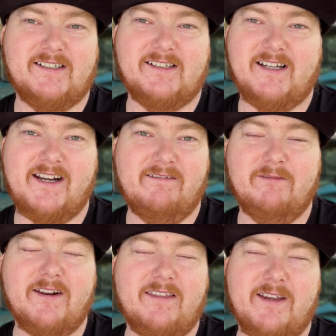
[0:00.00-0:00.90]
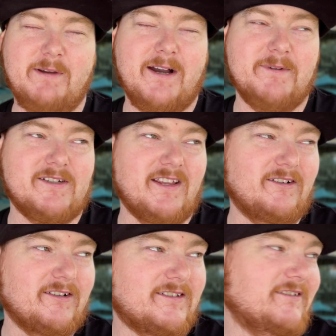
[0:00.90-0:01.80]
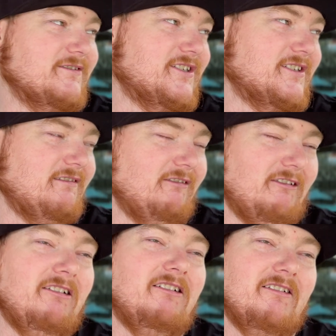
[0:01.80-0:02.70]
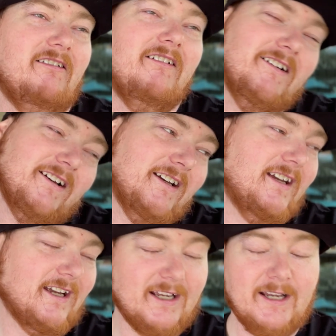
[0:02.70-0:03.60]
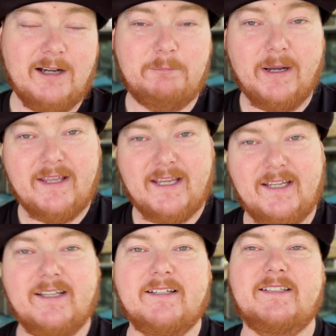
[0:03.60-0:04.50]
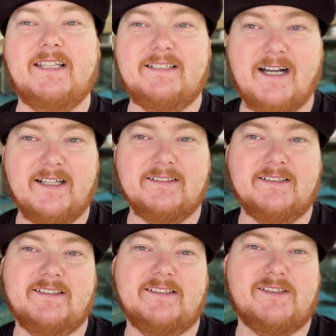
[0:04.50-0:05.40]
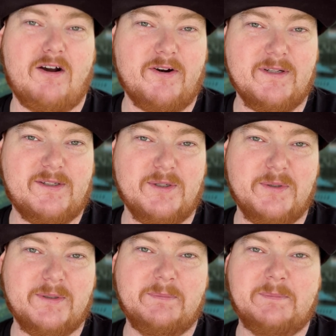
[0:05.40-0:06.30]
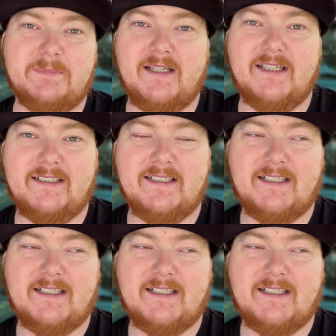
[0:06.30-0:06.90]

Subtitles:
don't even want to think about how much they cost. It was just, ugh. But they're here, they're done. It's time to install them, and